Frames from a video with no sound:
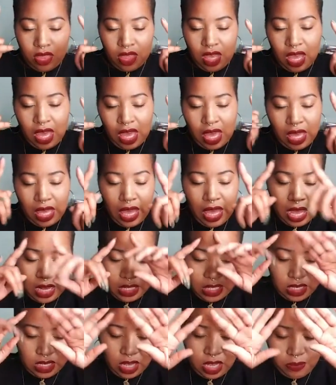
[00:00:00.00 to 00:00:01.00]
their
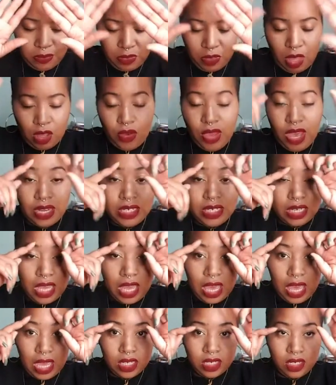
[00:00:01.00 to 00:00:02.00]
heads they go head to
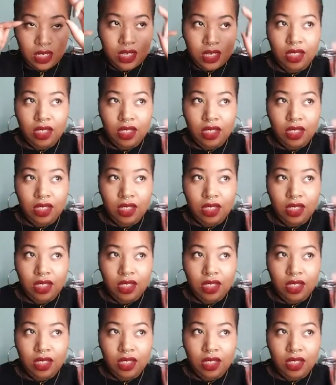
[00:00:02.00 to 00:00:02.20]
head.